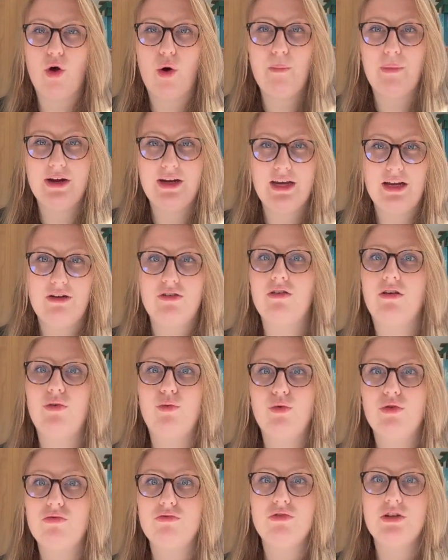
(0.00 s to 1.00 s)
on my Kindle and
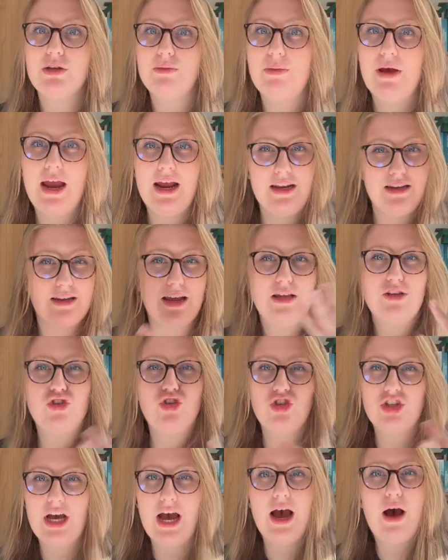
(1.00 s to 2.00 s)
wasn't really paying
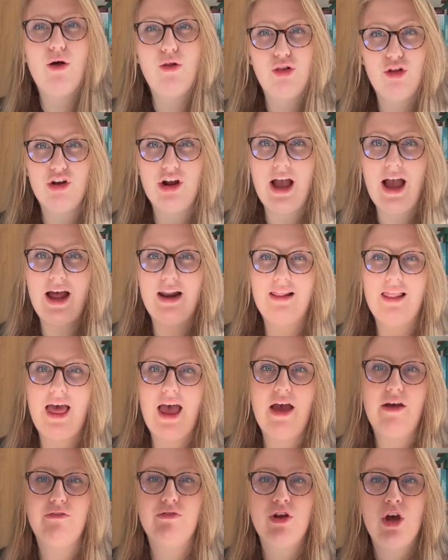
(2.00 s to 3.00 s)
attention to how long I had
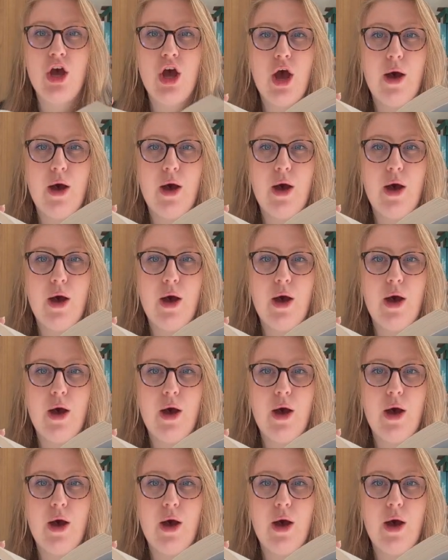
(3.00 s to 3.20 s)
left,